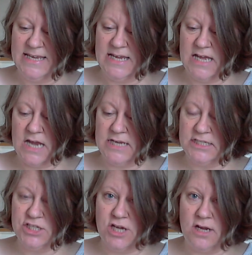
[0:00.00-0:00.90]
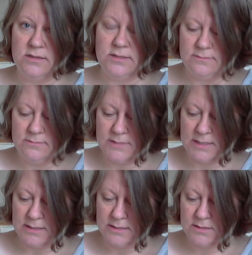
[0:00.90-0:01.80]
and it's a chart
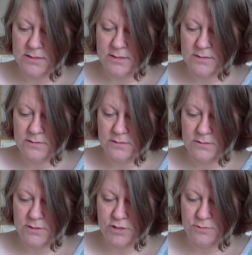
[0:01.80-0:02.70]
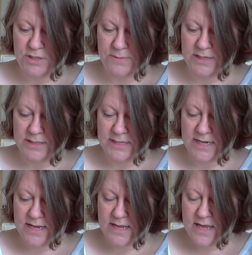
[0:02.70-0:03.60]
and there's some Japanese and
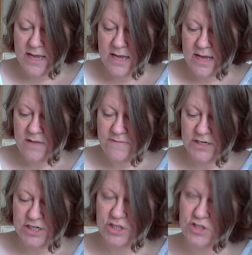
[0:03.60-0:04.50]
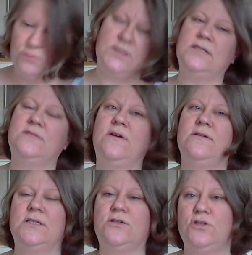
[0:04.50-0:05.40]
I have actually zoomed in as far
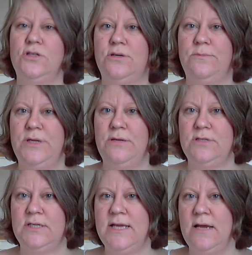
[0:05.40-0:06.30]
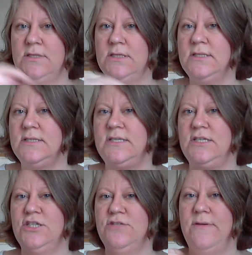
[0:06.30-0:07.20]
as I could on the computer and counted the
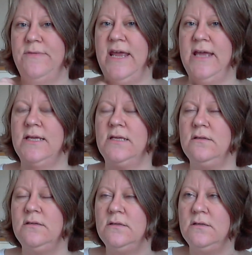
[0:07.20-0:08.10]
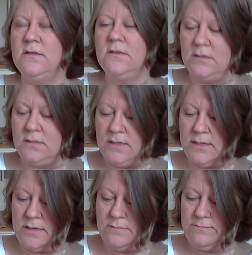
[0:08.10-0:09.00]
stitches around the neck
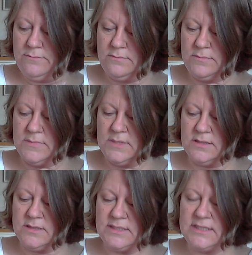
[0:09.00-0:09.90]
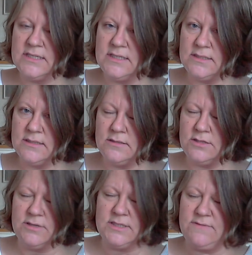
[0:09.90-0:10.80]
um, there's 60,
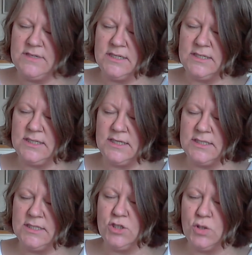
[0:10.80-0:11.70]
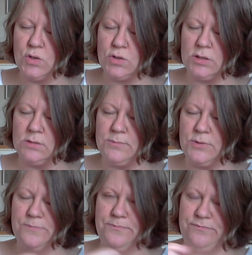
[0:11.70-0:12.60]
sorry, 76 in total, but
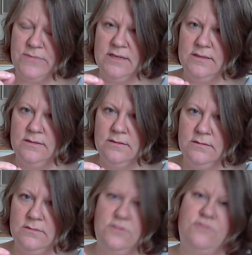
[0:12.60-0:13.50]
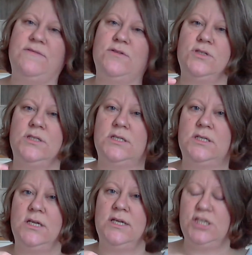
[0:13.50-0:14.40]
three of those are the
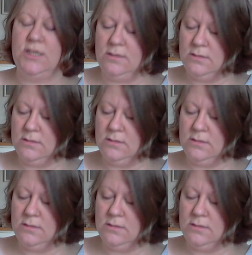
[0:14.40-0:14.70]
turning chain.